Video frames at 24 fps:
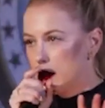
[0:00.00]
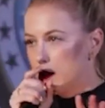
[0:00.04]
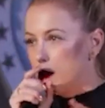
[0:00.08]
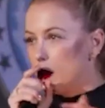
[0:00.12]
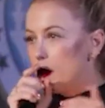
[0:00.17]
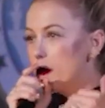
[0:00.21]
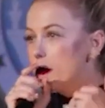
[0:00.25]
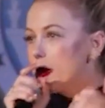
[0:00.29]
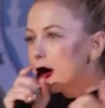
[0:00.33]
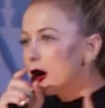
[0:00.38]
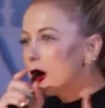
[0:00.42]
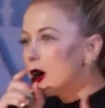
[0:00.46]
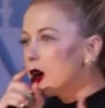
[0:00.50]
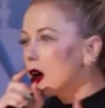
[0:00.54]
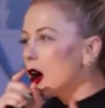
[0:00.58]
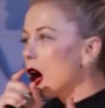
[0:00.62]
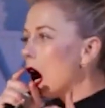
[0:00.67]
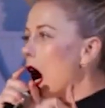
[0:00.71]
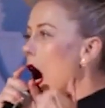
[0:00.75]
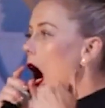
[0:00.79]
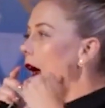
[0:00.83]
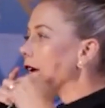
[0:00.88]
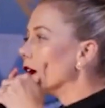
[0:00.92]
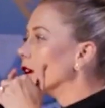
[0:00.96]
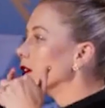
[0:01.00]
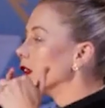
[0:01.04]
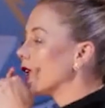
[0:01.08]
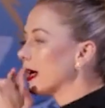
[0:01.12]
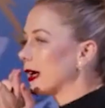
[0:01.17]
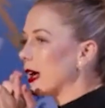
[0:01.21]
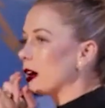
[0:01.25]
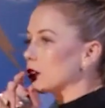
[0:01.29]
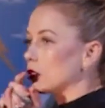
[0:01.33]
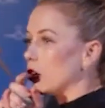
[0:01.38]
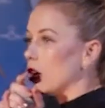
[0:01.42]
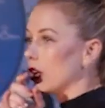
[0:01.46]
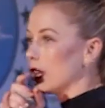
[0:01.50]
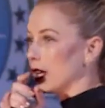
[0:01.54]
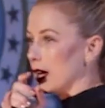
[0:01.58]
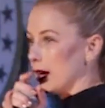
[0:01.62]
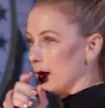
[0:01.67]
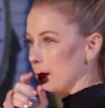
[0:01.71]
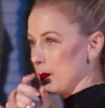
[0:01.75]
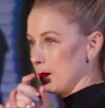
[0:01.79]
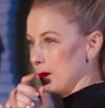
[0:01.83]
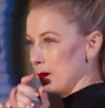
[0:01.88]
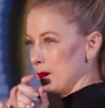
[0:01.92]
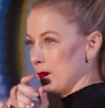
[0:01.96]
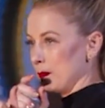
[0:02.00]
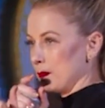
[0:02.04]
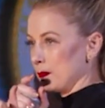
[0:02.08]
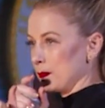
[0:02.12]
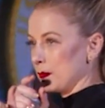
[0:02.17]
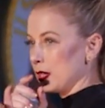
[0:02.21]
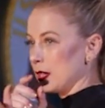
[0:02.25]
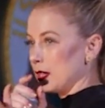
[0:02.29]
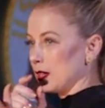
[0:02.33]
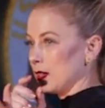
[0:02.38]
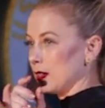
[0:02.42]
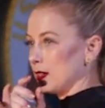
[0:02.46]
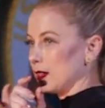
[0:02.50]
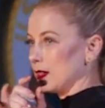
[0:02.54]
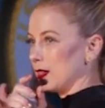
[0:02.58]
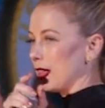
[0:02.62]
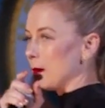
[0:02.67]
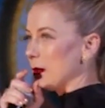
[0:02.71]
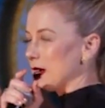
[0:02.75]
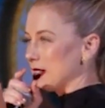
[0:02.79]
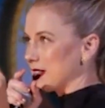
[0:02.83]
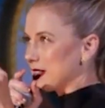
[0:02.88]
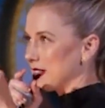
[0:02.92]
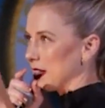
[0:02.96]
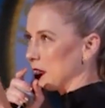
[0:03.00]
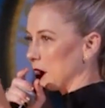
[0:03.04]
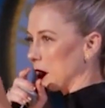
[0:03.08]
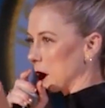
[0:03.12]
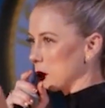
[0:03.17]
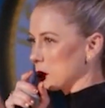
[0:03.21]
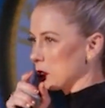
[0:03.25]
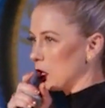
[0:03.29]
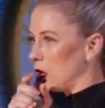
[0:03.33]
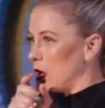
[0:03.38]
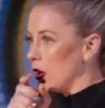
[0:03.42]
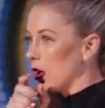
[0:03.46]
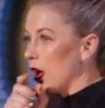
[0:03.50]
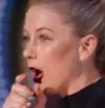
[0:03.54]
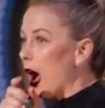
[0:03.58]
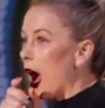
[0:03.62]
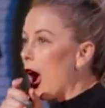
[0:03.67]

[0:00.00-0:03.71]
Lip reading: For me, I don't like how tall I am. That makes it sound like I'm tall.